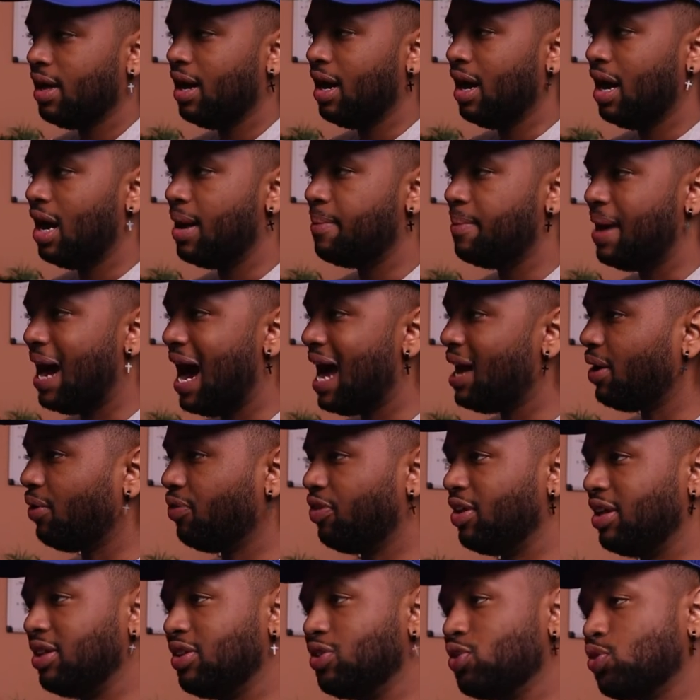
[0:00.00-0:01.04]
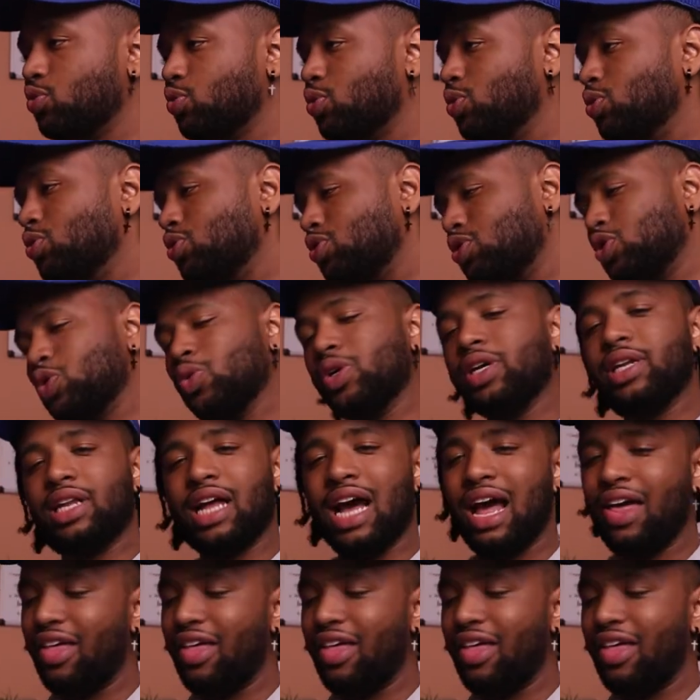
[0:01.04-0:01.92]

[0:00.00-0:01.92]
Um, I don't think there's rules to it.